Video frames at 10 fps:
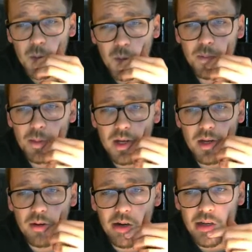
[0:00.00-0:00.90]
Would be a
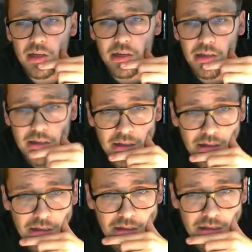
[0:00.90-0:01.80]
good idea
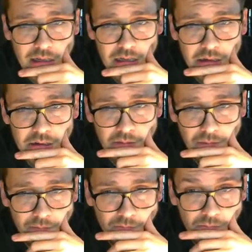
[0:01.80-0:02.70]
in,
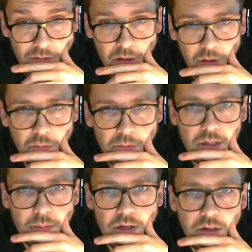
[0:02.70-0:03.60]

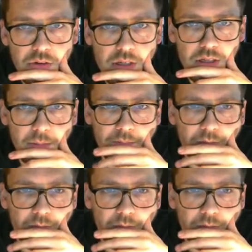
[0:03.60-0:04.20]
some countries.